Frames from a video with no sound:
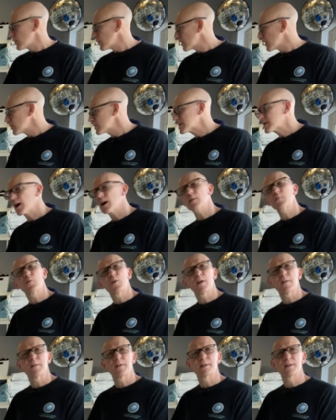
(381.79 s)
Well, we talked
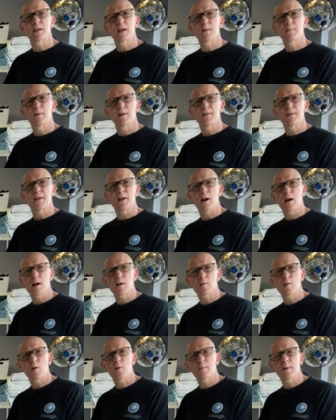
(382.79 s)
previously about the
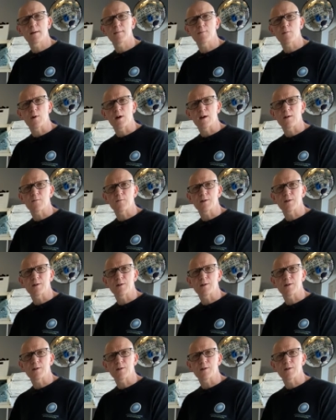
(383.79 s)
RO membrane